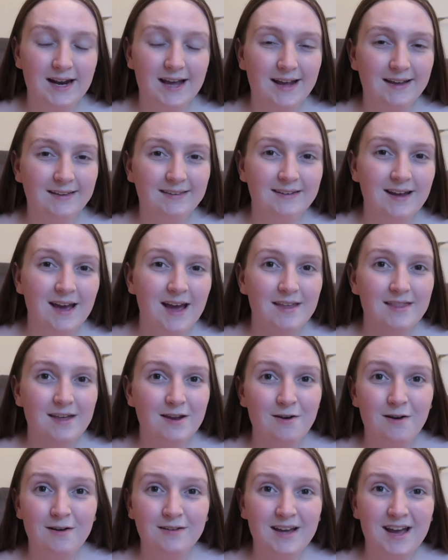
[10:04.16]
list,
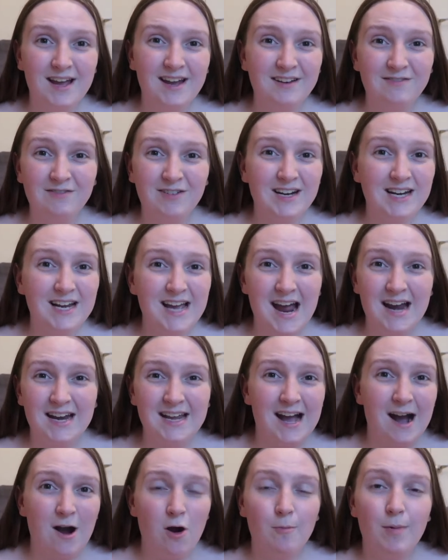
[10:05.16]
they're not getting really
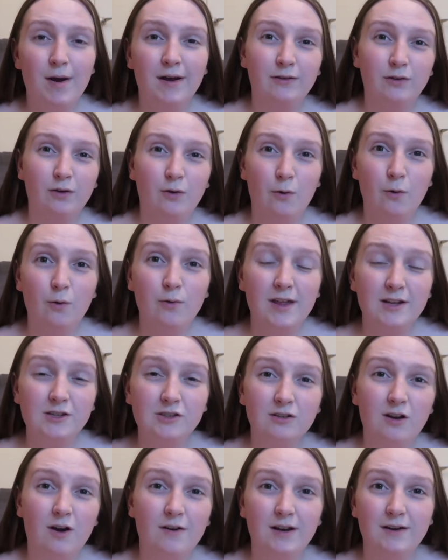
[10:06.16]
any help at all. They
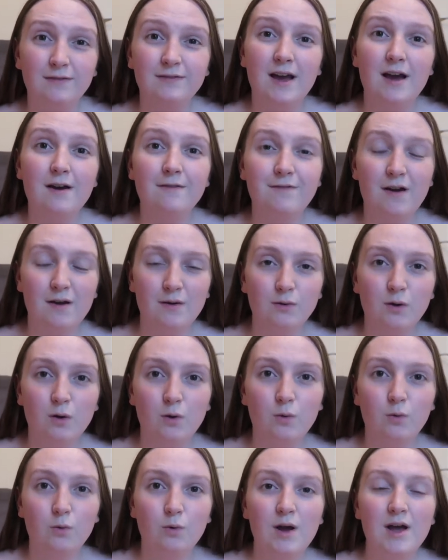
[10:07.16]
just kind of get a phone
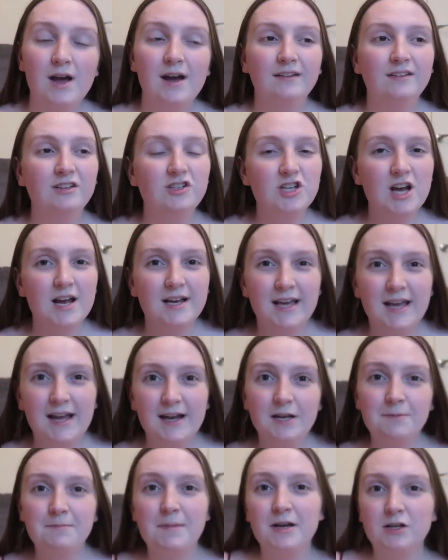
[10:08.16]
call to check
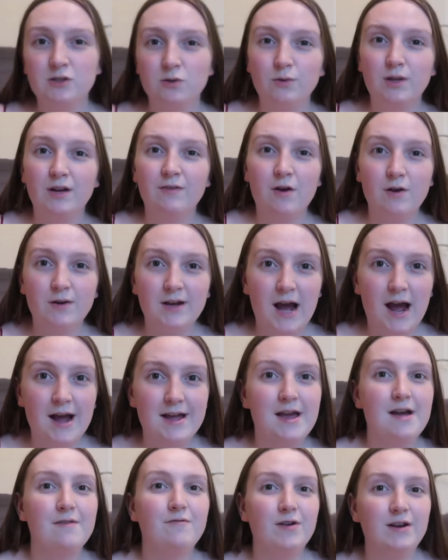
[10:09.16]
in and make sure they're
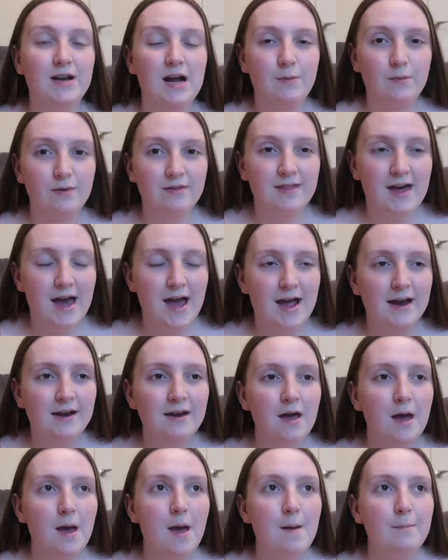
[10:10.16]
okay every now and
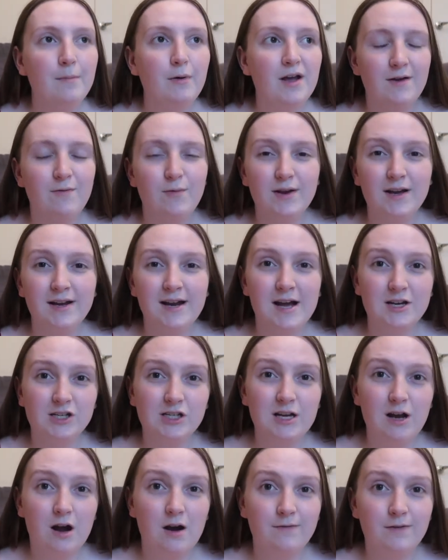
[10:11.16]
then. But if we can
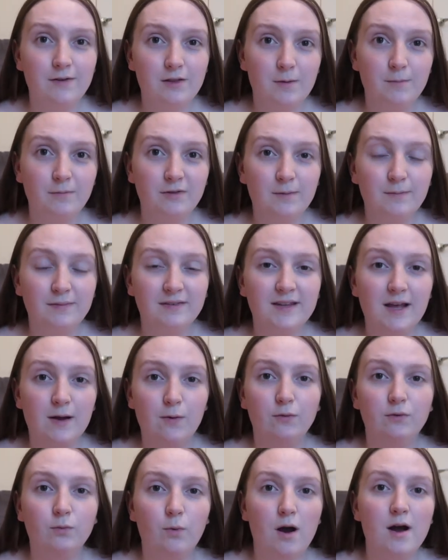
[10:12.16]
actually offer them some
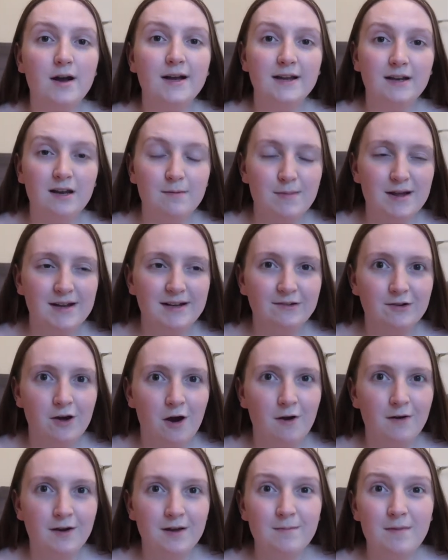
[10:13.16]
skills work in the
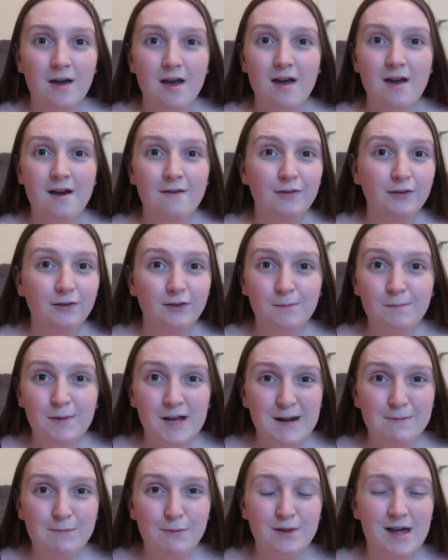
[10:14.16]
meantime, for some
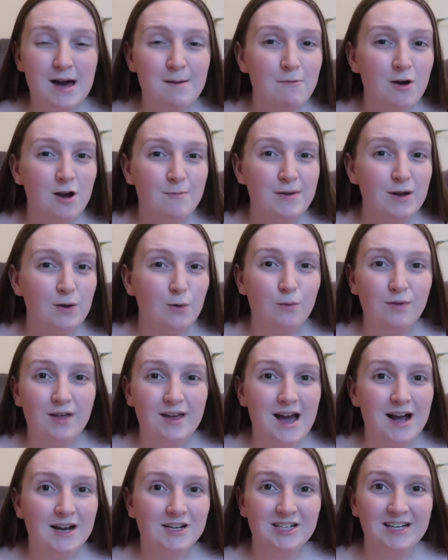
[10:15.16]
people that might be all
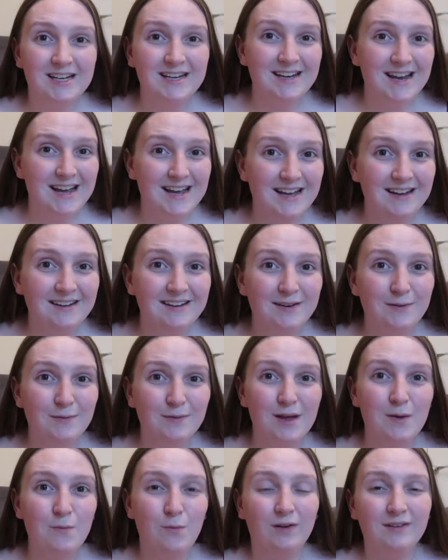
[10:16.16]
they actually need and all
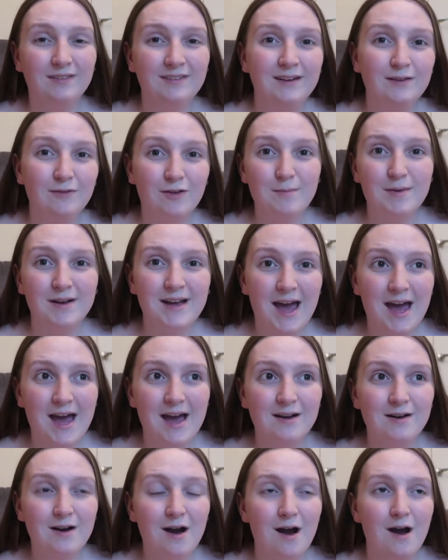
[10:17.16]
they wanted from a
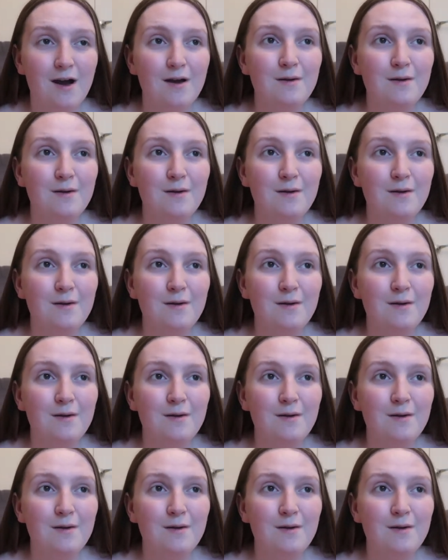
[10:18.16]
care co,